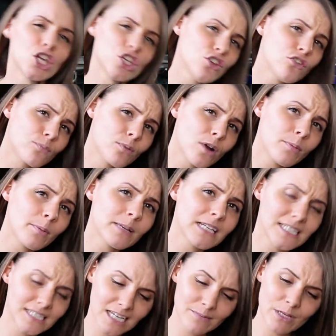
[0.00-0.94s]
You've
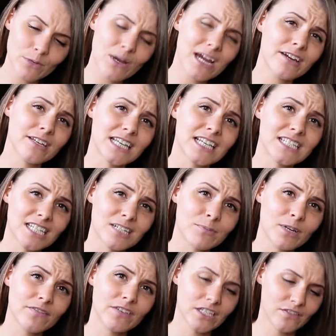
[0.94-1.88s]
probably seen me wearing this in a
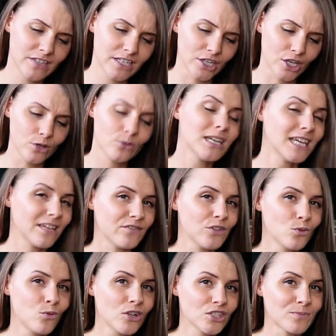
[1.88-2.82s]
previous video, if
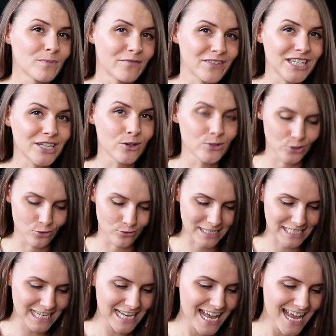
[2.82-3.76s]
you watch my videos
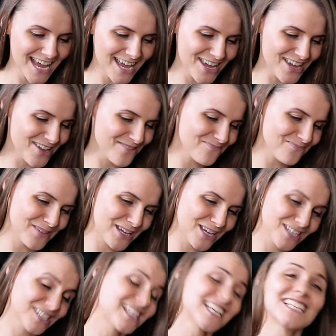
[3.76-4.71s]
already,
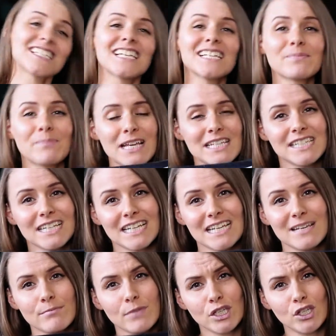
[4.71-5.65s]
because this is
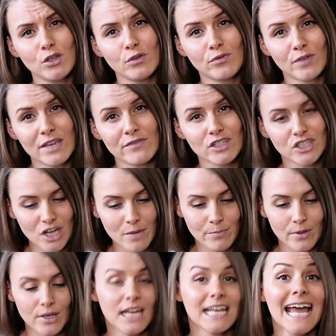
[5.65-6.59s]
basically my new favorite
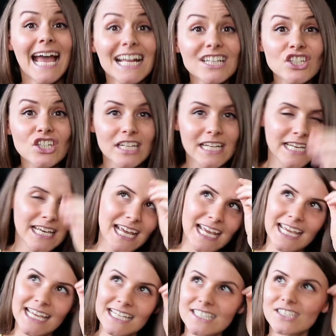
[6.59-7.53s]
jumper, and actually,
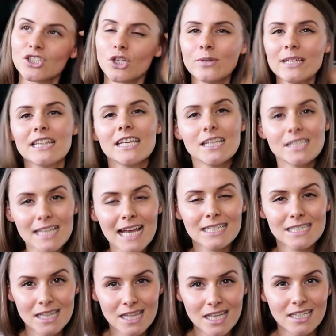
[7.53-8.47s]
it's doing the
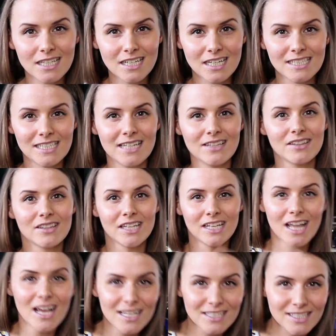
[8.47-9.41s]
exact thing that I said the
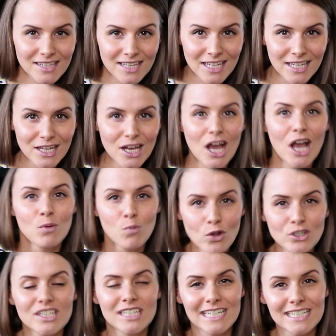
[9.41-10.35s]
last thing I
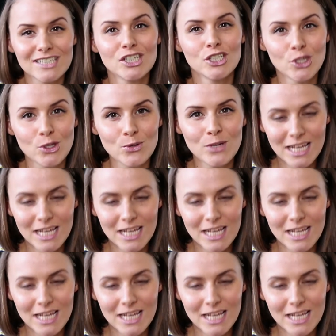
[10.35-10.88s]
wanted it to do.